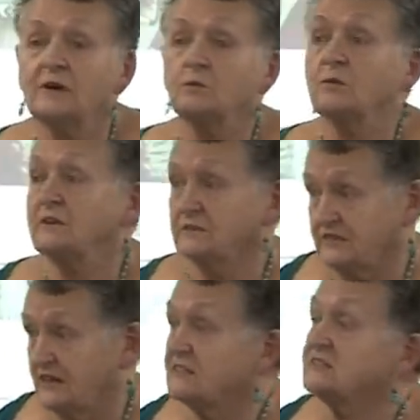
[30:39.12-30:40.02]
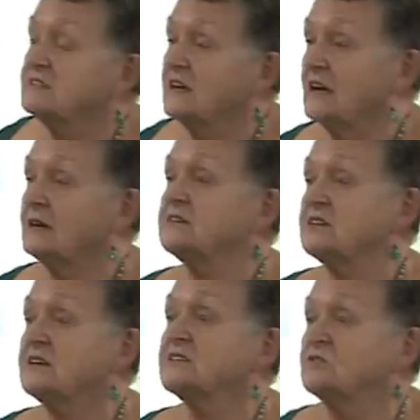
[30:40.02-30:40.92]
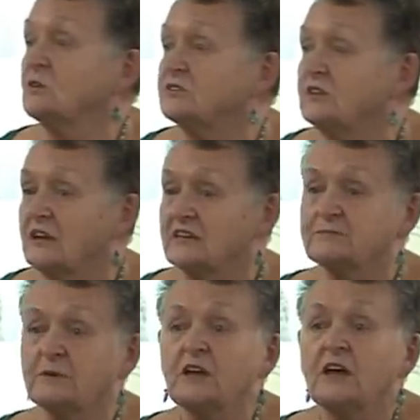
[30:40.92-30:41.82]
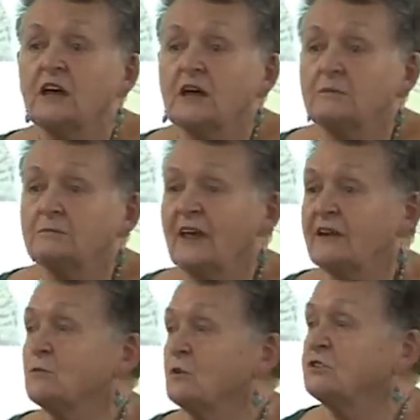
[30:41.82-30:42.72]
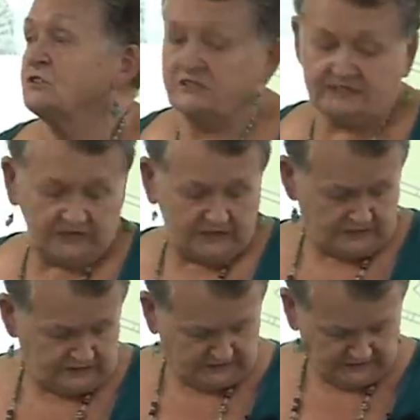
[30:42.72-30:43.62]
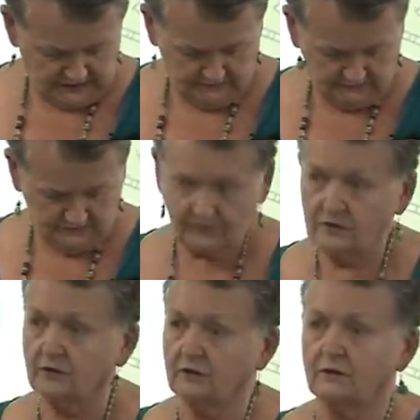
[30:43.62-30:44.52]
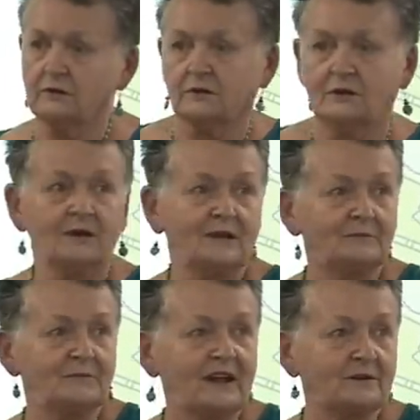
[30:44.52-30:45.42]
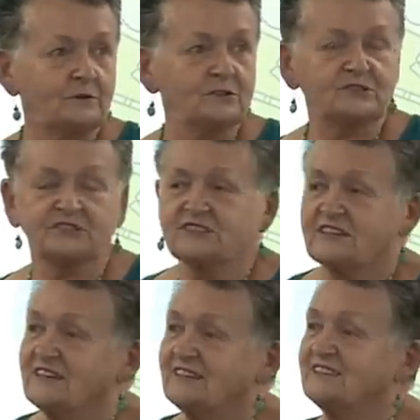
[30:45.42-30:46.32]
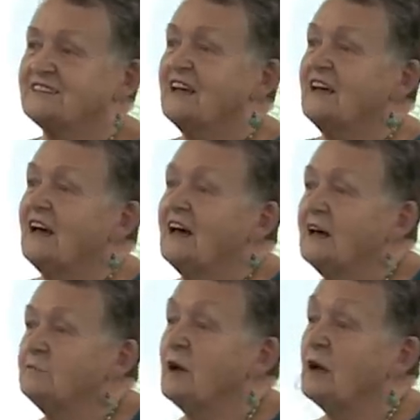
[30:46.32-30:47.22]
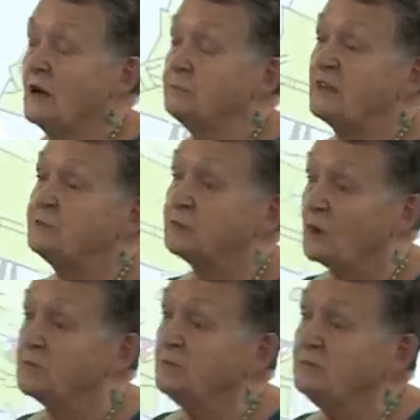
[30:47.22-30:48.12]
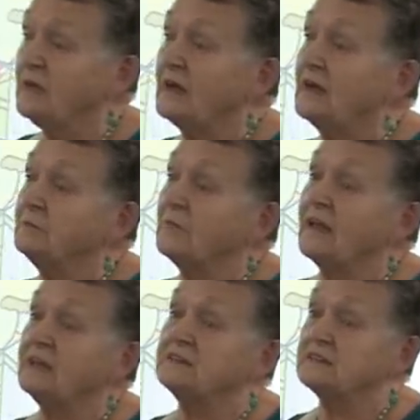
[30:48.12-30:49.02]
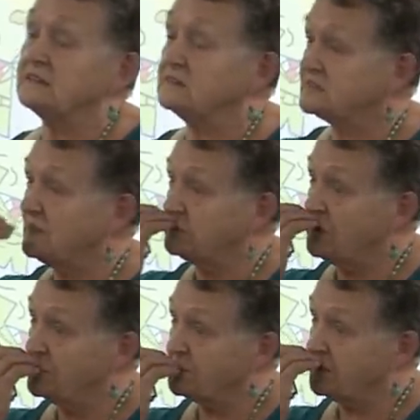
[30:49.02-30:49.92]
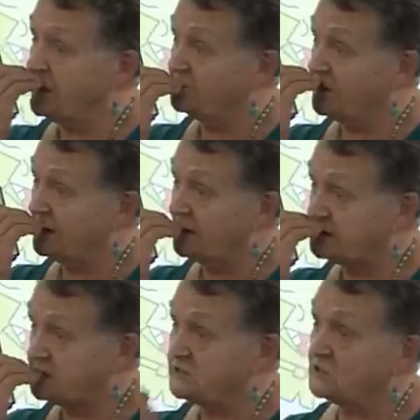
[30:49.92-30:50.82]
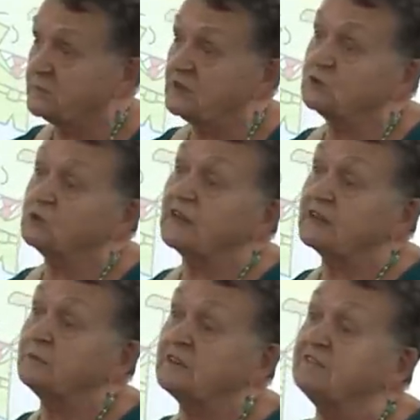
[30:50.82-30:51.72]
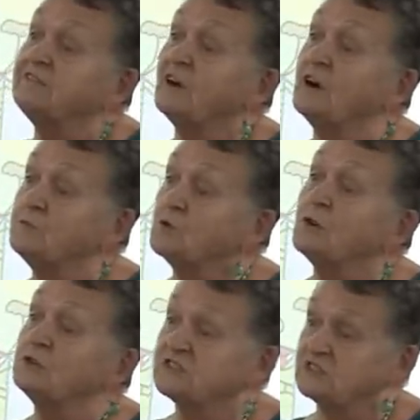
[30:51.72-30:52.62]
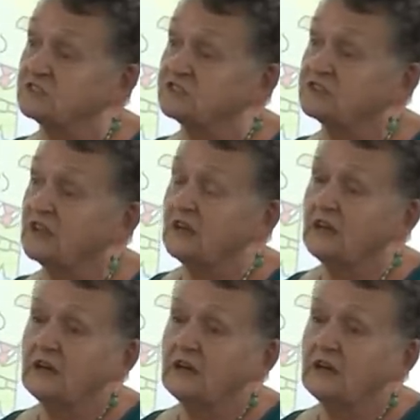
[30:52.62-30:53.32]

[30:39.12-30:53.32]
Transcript: but when it does, uh, it tends not to last. But bladder urgency is um, bladder urgency is um, a, a big problem, um, and you sometimes when you have radiation therapy, you do get a bit of fibrosis,